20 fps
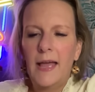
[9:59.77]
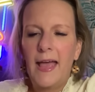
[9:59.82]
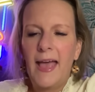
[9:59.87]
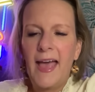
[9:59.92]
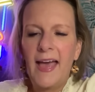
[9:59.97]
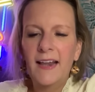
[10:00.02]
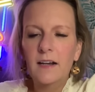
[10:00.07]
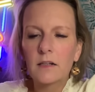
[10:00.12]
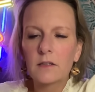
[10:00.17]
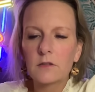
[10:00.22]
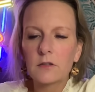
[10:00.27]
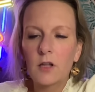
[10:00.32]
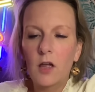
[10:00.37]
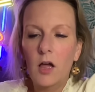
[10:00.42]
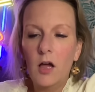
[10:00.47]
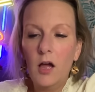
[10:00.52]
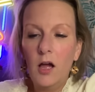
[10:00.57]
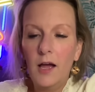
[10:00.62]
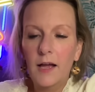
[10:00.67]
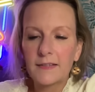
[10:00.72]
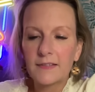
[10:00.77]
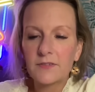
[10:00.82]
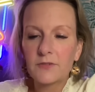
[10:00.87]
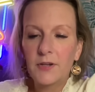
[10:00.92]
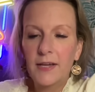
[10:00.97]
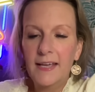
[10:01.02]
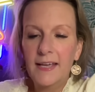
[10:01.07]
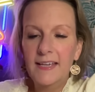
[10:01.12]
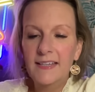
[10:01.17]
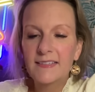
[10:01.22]
At a loss.
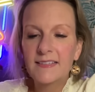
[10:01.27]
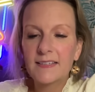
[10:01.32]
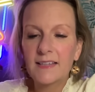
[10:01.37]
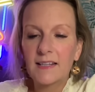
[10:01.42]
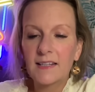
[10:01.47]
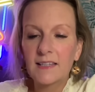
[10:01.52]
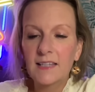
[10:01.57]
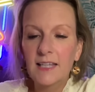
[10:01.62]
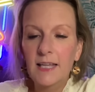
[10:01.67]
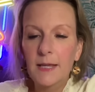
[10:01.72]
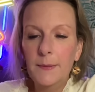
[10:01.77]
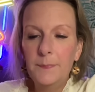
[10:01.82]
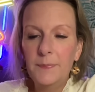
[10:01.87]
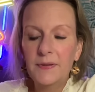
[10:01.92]
Okay, it's lip